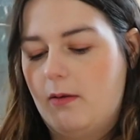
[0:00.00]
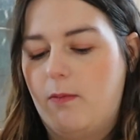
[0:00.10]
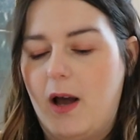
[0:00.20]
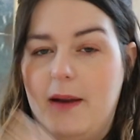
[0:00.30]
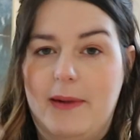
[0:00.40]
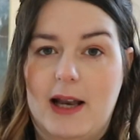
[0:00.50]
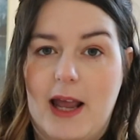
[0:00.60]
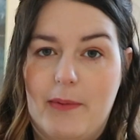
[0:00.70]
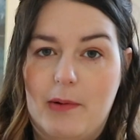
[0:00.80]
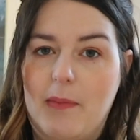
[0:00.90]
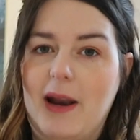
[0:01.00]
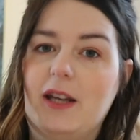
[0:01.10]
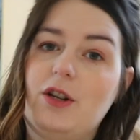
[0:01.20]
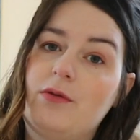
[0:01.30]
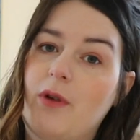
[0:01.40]
while I'm in labour, we're
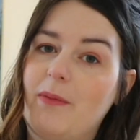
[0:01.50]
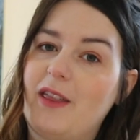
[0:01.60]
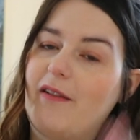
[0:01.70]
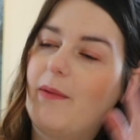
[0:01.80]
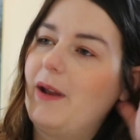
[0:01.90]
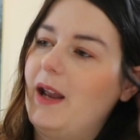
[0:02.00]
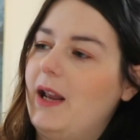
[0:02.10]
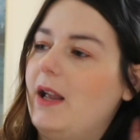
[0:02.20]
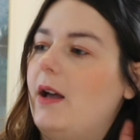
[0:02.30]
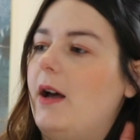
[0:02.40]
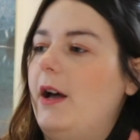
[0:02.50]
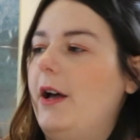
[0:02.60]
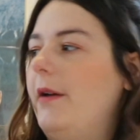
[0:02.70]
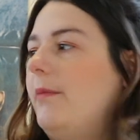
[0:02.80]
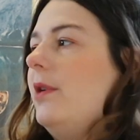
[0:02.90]
planning to use aromatherapy.
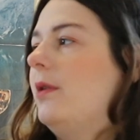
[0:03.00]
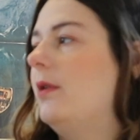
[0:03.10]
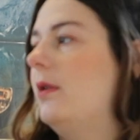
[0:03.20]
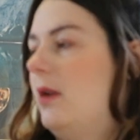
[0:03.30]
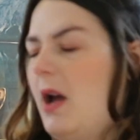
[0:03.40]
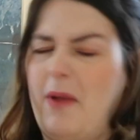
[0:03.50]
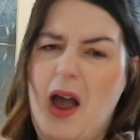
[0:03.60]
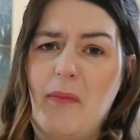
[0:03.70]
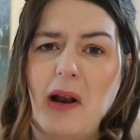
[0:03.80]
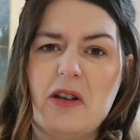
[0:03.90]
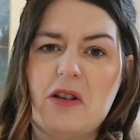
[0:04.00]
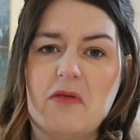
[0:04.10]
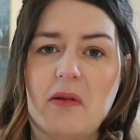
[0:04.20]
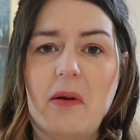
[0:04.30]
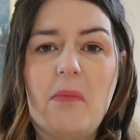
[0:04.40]
I'm planning to use
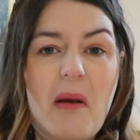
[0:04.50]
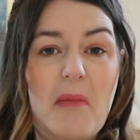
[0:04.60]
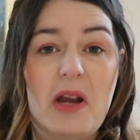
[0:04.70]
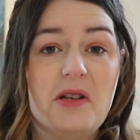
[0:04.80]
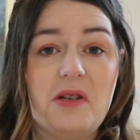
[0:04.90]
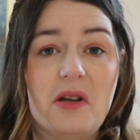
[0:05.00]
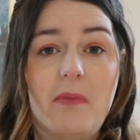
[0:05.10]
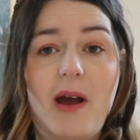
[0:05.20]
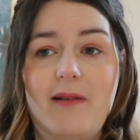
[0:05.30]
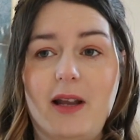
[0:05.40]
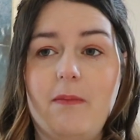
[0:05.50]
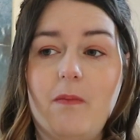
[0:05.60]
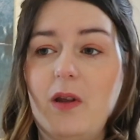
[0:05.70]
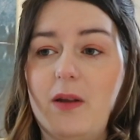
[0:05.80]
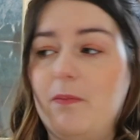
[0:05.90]
aromatherapy. Ben might use it too.
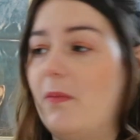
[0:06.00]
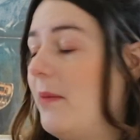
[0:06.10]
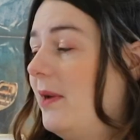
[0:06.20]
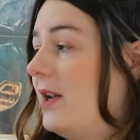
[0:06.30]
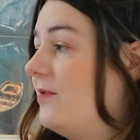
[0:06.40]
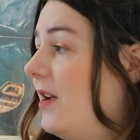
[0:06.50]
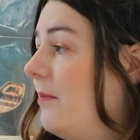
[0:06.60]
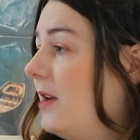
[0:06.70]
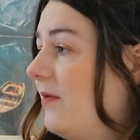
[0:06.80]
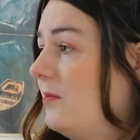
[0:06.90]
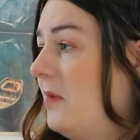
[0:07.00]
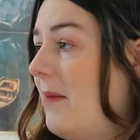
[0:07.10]
Apparently it might be nice for him to have some